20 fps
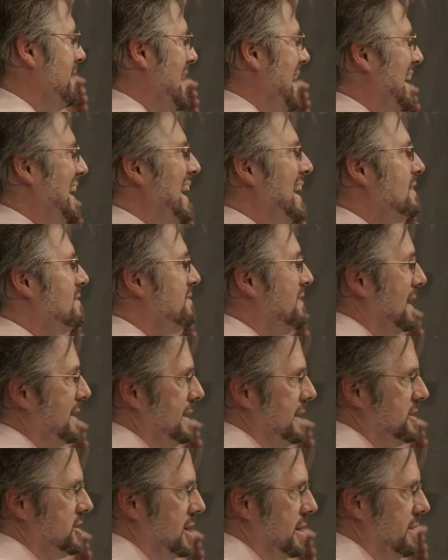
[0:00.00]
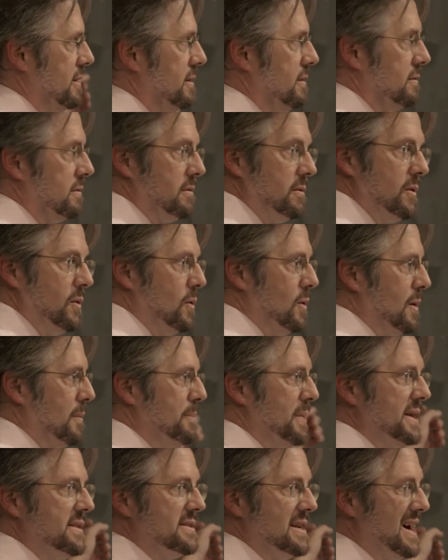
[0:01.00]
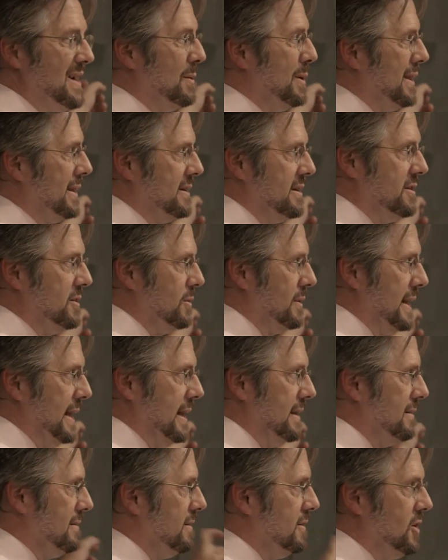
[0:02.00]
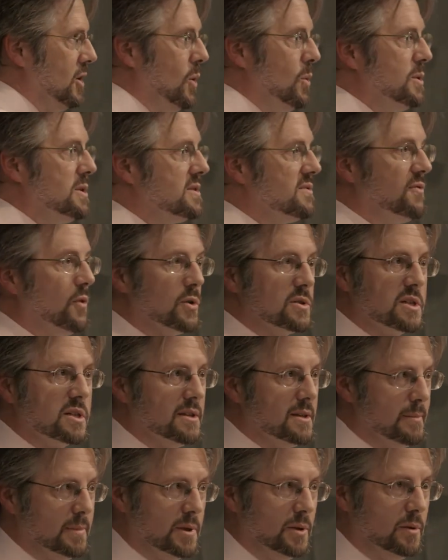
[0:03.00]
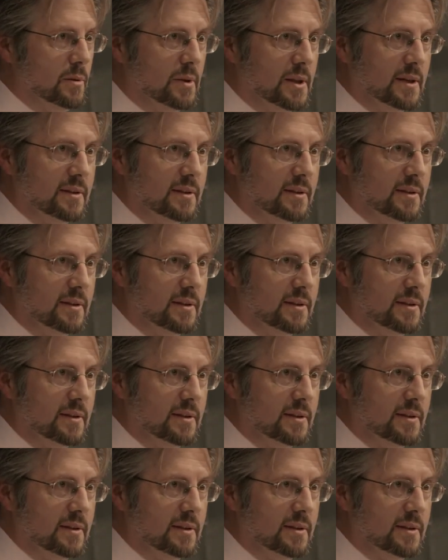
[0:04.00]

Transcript: they can't find each other, or B's not willing to do that, no one's forcing them to do